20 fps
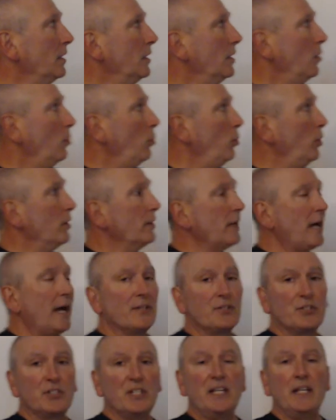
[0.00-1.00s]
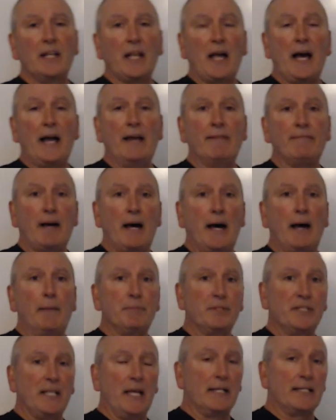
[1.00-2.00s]
will not see life,
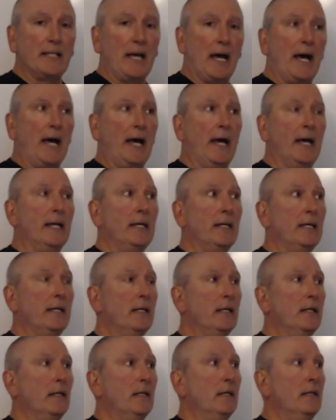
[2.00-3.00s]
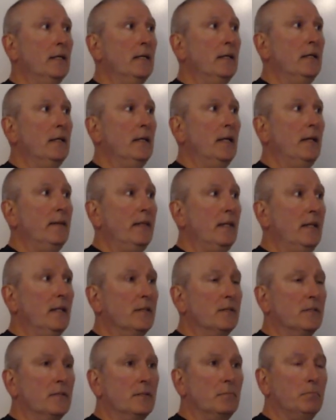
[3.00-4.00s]
opsetai, and then
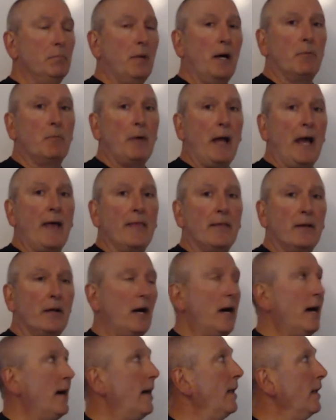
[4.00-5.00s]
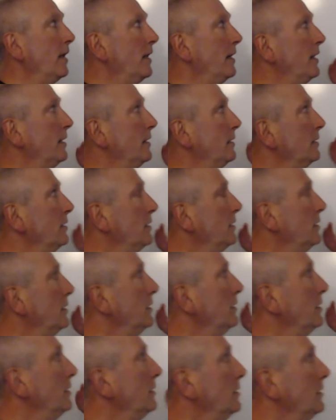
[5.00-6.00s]
it's, but rather alla
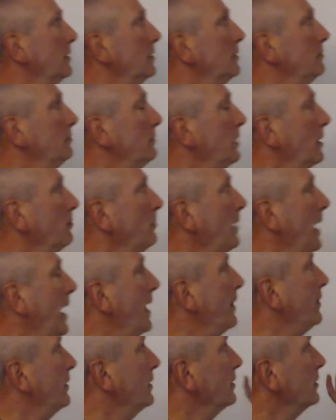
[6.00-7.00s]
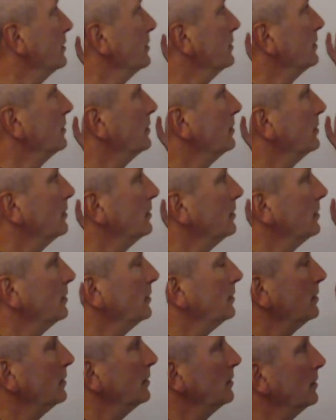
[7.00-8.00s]
but rather
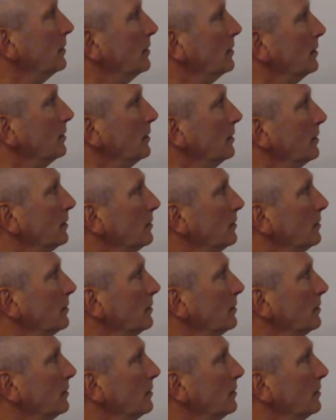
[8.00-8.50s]
uh,